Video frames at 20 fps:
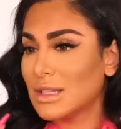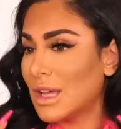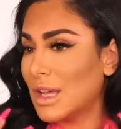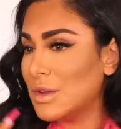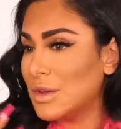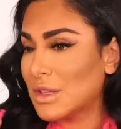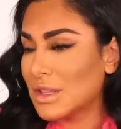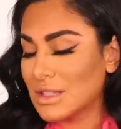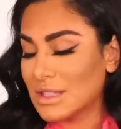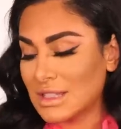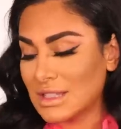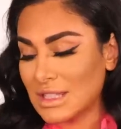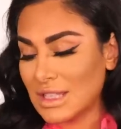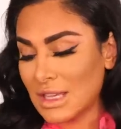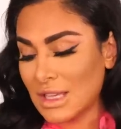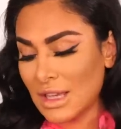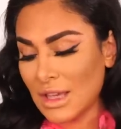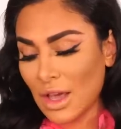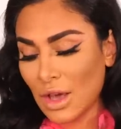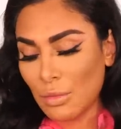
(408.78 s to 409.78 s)
Now you can
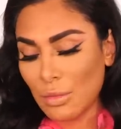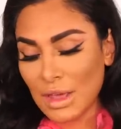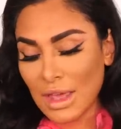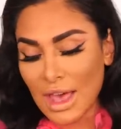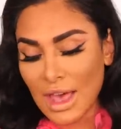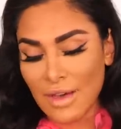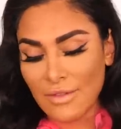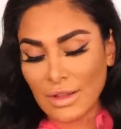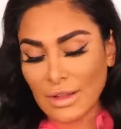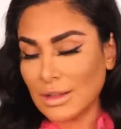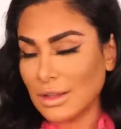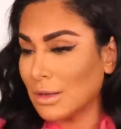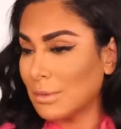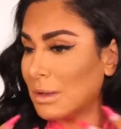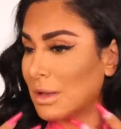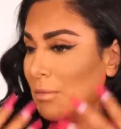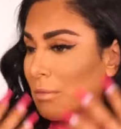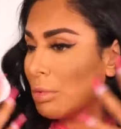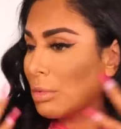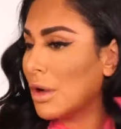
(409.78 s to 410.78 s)
see we have a little
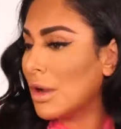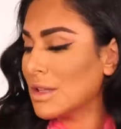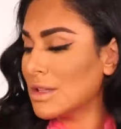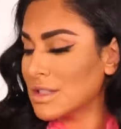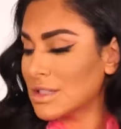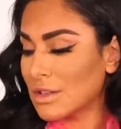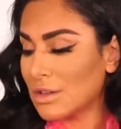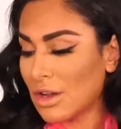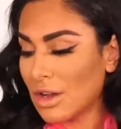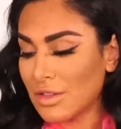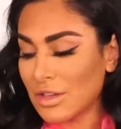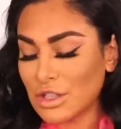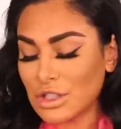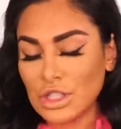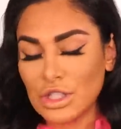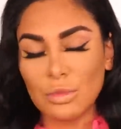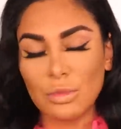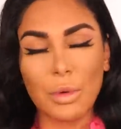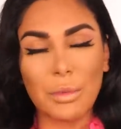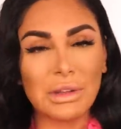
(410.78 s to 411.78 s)
bit of bronzer on there
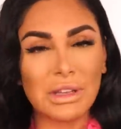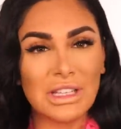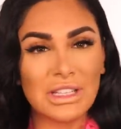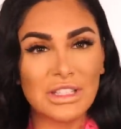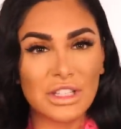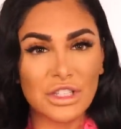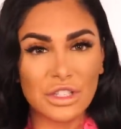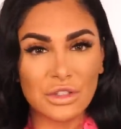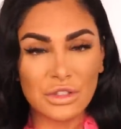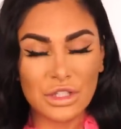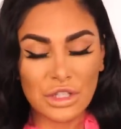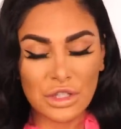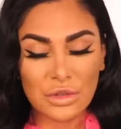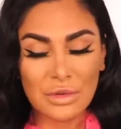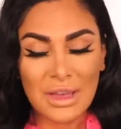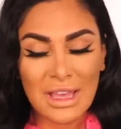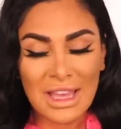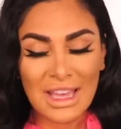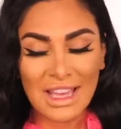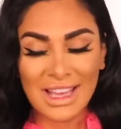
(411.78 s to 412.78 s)
too. What we need to do
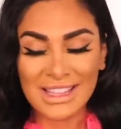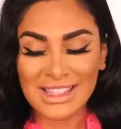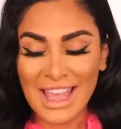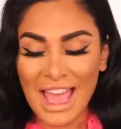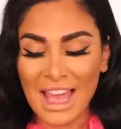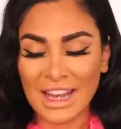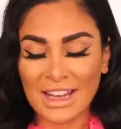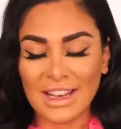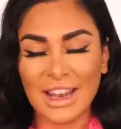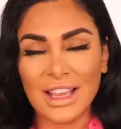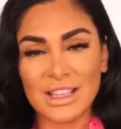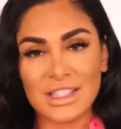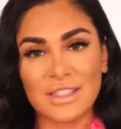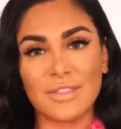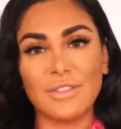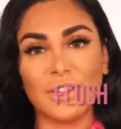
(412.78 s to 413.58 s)
too is add a nice